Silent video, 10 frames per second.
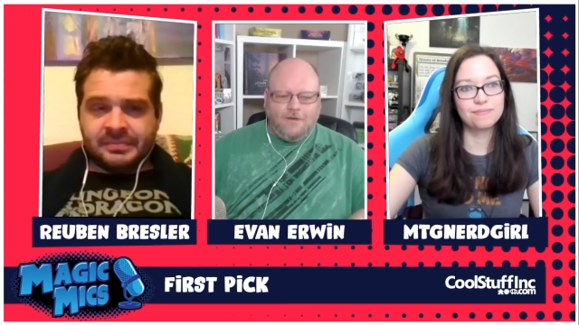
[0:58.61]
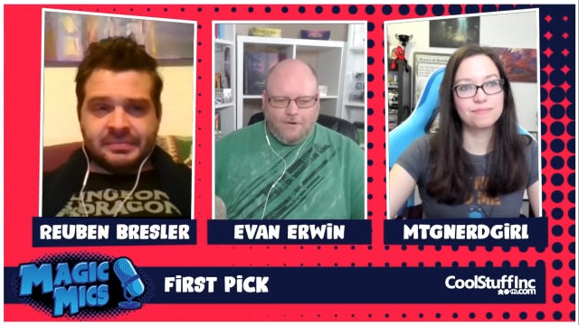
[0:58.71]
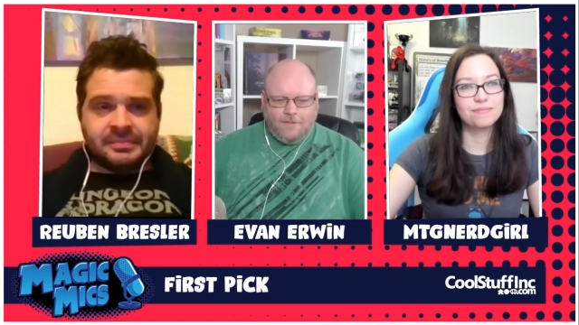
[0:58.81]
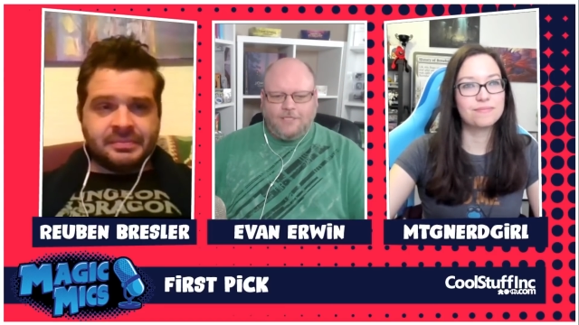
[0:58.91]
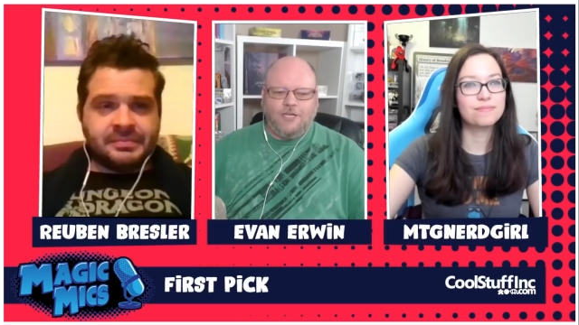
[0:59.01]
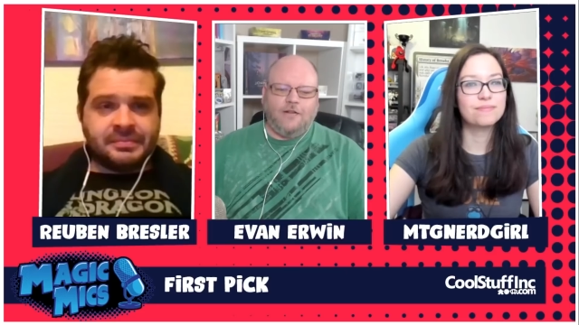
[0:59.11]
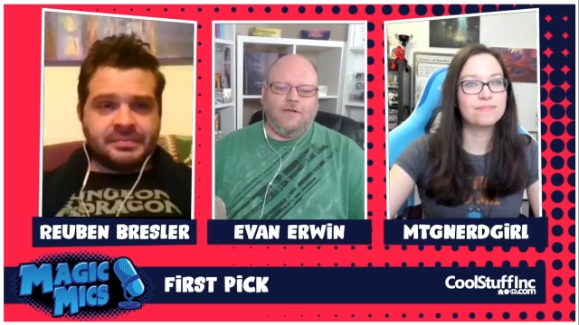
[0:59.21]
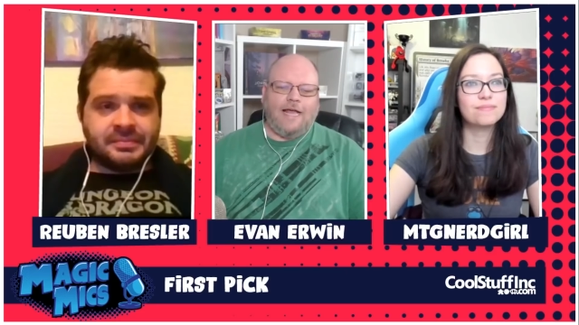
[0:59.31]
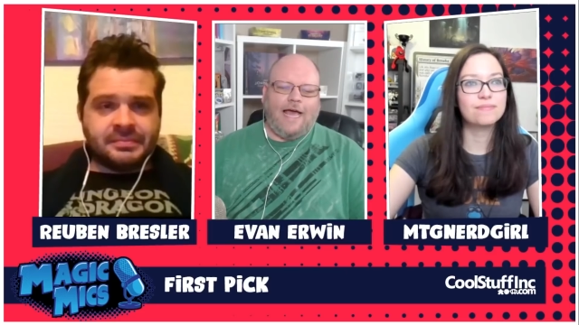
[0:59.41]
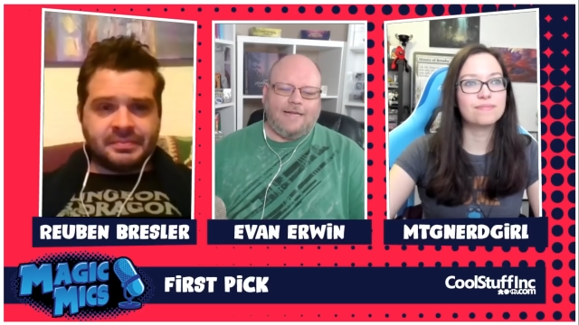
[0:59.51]
Speaker 1: to this channel
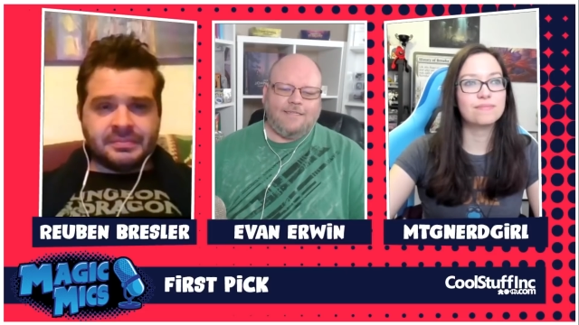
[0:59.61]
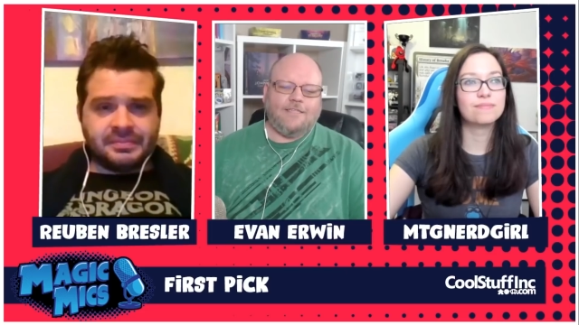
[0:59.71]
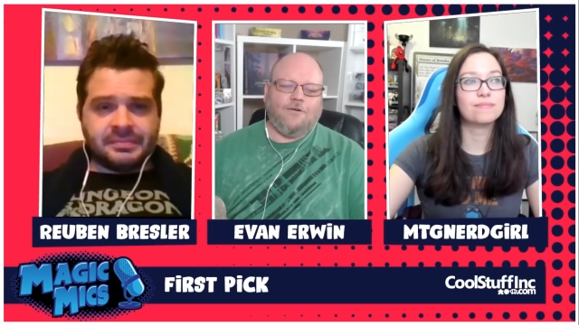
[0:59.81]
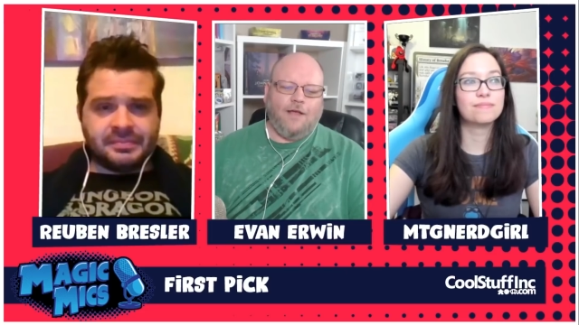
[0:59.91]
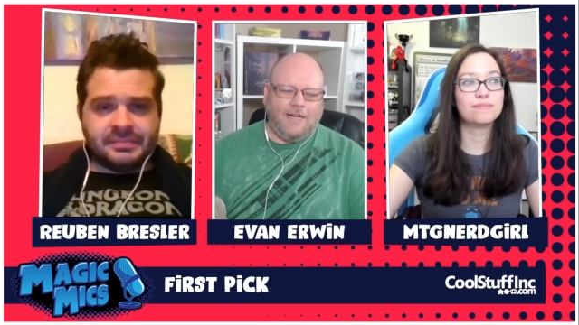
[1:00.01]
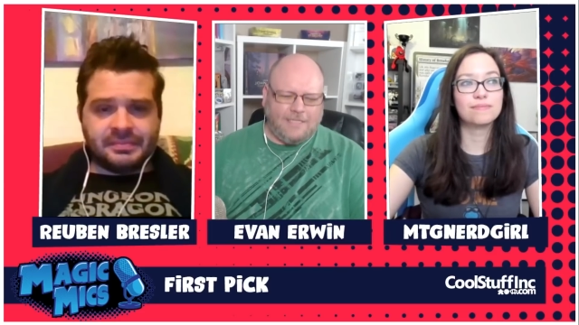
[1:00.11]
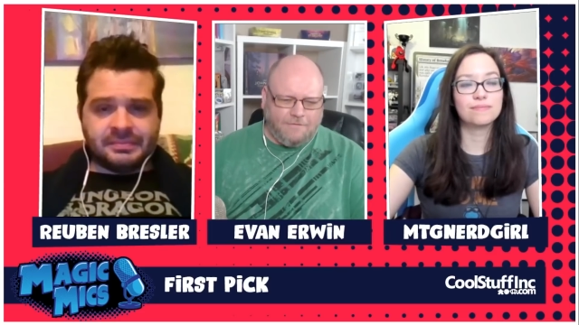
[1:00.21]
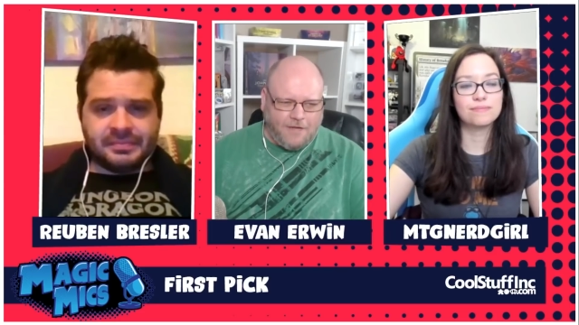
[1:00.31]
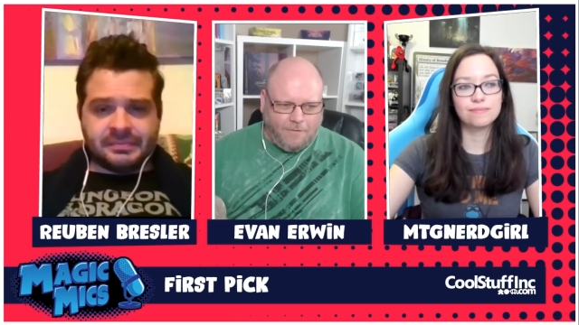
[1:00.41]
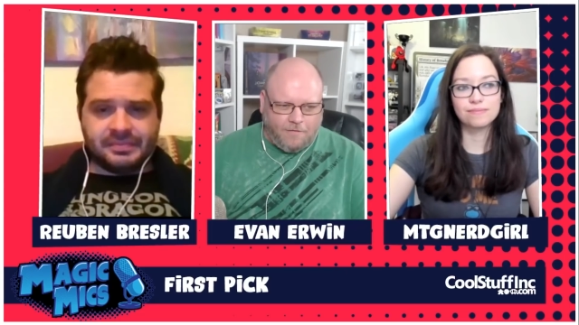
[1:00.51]
get access to our N S
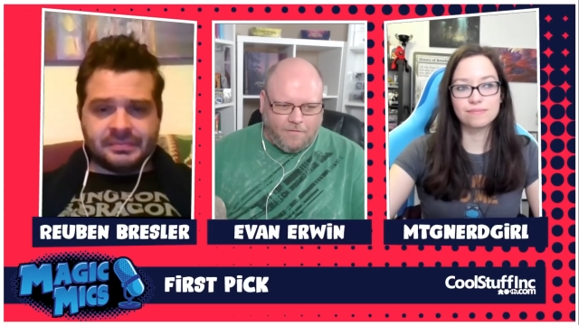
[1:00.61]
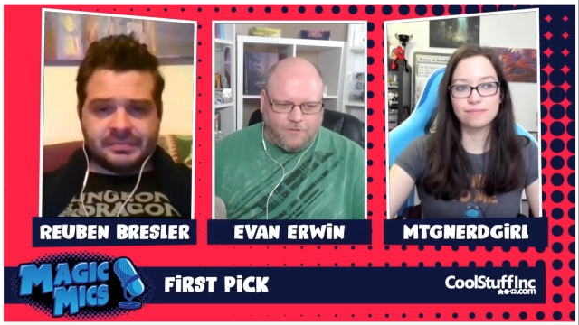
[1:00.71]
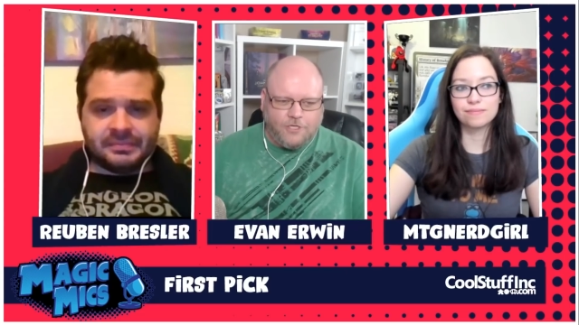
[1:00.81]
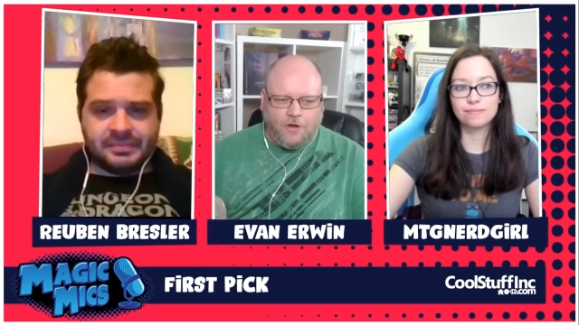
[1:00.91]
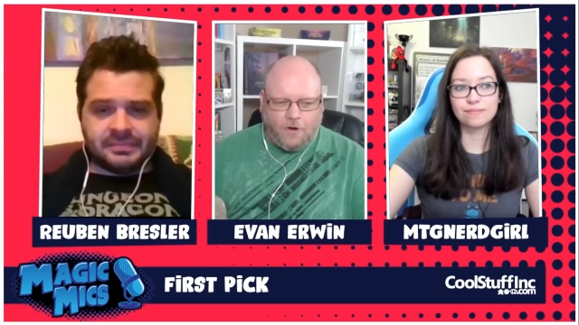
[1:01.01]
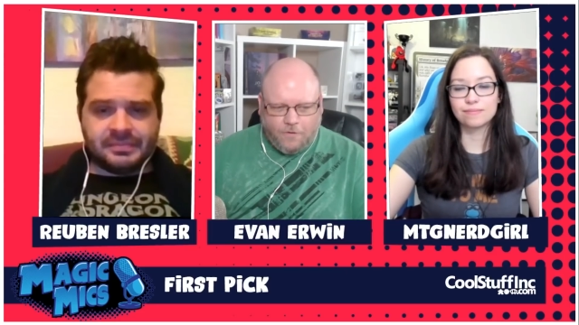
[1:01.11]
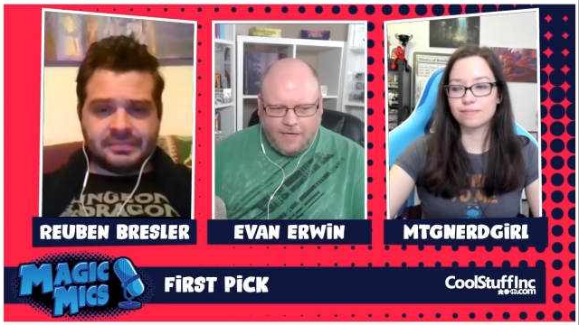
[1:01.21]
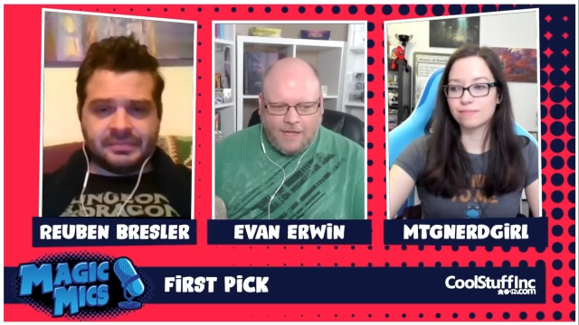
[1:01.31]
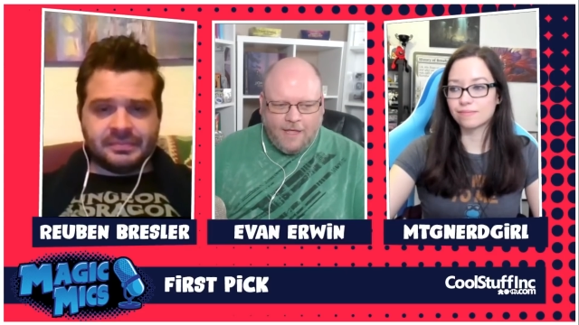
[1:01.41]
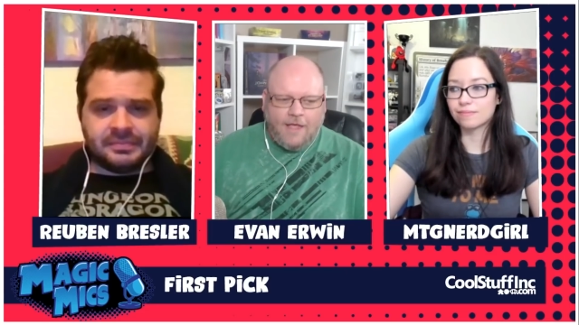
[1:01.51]
F W version
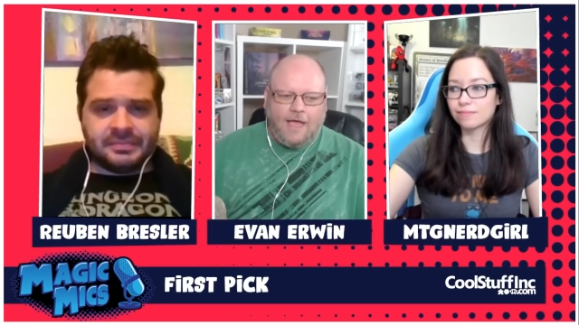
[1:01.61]
early.